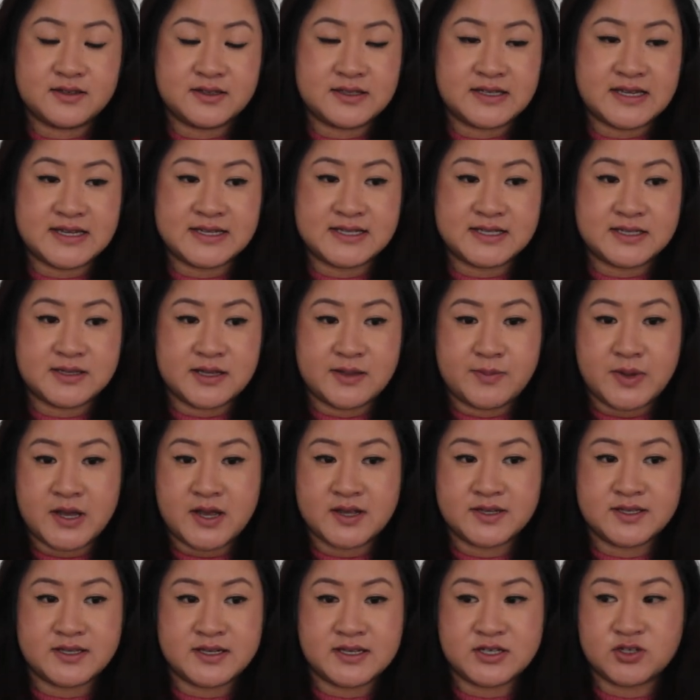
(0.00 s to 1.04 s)
this
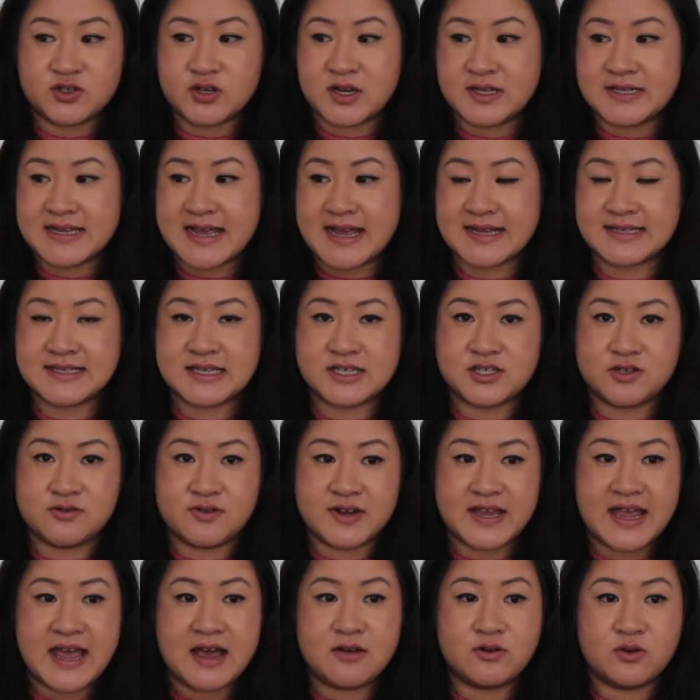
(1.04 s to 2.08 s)
person has tried to access your
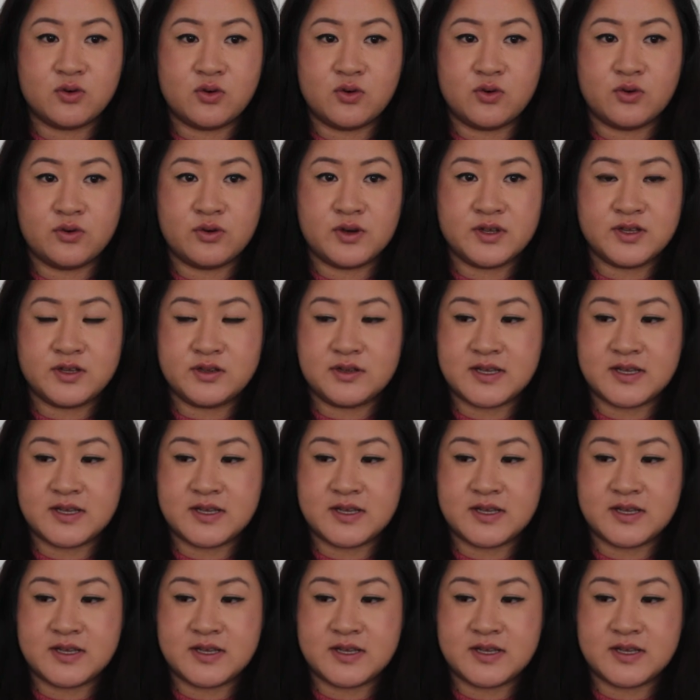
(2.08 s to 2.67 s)
account or